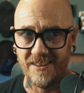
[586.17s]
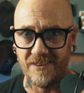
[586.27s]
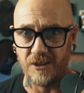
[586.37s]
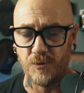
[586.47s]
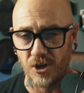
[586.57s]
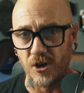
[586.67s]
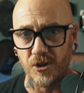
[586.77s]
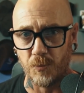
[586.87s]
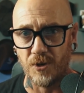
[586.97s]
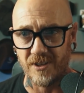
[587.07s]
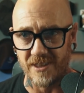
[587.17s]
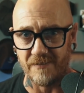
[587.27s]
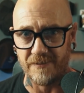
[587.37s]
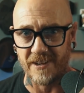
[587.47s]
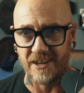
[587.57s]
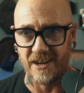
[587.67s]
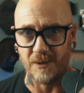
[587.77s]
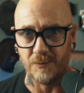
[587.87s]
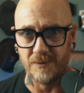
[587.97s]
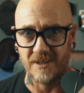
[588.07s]
that you could work that figure
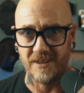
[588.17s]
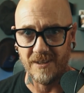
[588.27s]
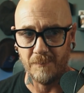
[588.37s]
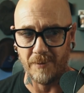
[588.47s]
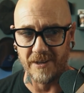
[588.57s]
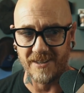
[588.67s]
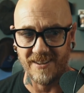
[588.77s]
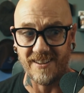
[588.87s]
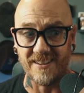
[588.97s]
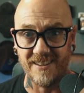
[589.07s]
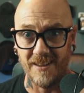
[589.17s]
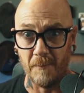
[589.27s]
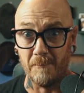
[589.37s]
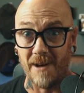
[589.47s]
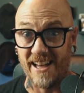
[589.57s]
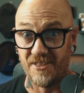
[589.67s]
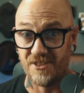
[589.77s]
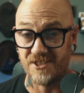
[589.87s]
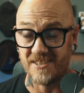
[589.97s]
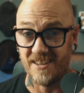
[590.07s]
out, but huh,
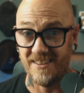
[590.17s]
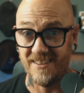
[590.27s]
maths.